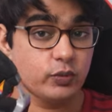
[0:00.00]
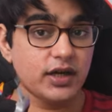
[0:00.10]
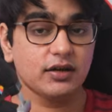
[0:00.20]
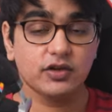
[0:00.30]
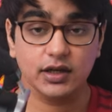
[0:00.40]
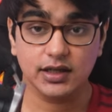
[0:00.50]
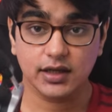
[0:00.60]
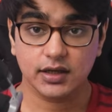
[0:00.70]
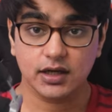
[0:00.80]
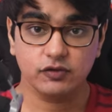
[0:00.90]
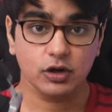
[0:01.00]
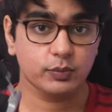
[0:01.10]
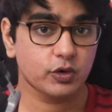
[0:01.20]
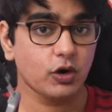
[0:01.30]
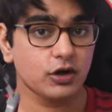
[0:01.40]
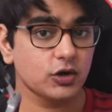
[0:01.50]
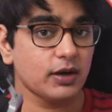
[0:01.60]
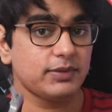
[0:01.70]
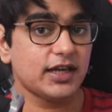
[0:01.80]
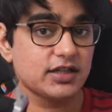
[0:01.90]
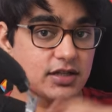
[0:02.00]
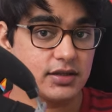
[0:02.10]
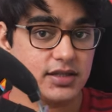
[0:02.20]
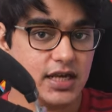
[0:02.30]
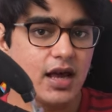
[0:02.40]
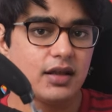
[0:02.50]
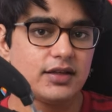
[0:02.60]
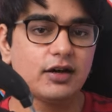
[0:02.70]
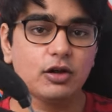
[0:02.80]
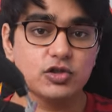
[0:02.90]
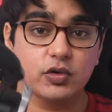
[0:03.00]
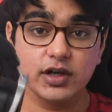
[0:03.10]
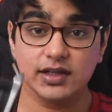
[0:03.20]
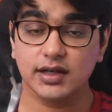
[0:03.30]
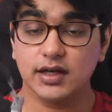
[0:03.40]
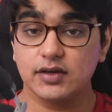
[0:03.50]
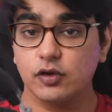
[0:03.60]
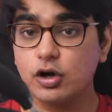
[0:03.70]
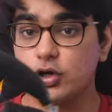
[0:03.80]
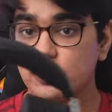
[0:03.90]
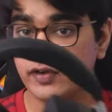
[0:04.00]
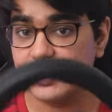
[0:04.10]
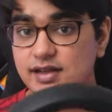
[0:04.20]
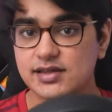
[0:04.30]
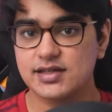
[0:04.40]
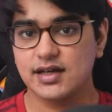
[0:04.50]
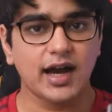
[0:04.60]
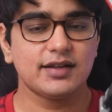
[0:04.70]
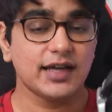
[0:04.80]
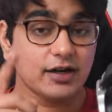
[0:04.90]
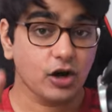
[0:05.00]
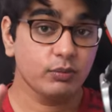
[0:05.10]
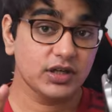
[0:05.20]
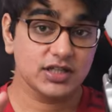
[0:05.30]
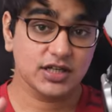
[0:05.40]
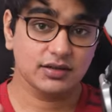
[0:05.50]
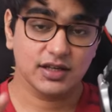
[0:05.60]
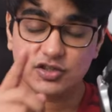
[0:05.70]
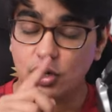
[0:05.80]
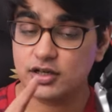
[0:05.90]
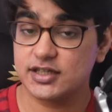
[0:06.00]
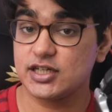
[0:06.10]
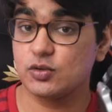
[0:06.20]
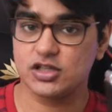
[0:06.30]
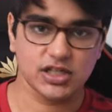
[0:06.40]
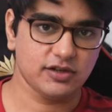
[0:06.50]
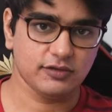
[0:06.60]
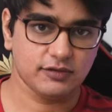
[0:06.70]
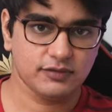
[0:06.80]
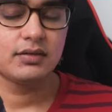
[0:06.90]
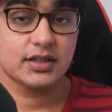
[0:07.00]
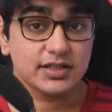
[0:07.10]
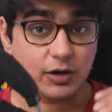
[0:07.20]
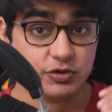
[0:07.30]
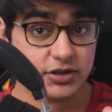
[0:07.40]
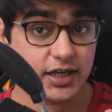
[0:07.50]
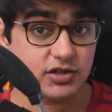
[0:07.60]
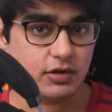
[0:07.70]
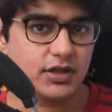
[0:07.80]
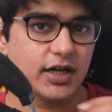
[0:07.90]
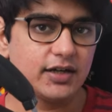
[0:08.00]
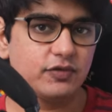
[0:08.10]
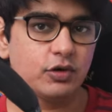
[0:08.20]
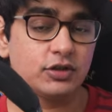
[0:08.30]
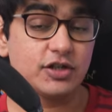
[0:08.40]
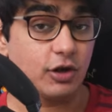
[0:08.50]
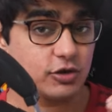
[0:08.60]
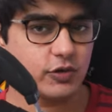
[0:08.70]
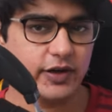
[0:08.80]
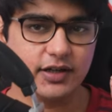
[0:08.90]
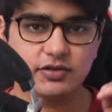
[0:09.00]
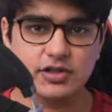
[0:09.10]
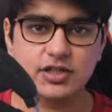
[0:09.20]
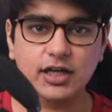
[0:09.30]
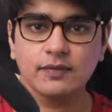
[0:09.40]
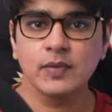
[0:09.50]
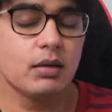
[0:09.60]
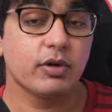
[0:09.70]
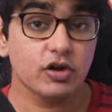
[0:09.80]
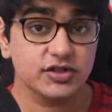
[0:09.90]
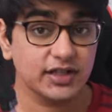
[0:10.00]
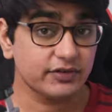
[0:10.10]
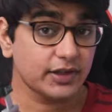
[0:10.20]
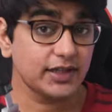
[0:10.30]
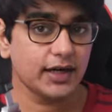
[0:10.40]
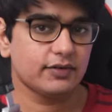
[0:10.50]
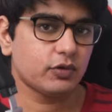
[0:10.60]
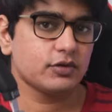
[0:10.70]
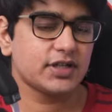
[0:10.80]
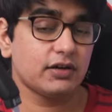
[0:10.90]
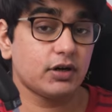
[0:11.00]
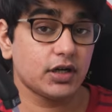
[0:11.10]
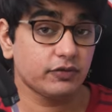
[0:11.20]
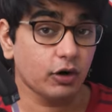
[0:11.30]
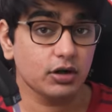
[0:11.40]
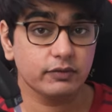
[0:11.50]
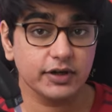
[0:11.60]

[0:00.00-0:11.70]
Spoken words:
to being really great for pro audio applications, they are also really great for audiophiles, and that combination is not easy to achieve. The soundstage on the headphone is also very interesting because generally headphones have a default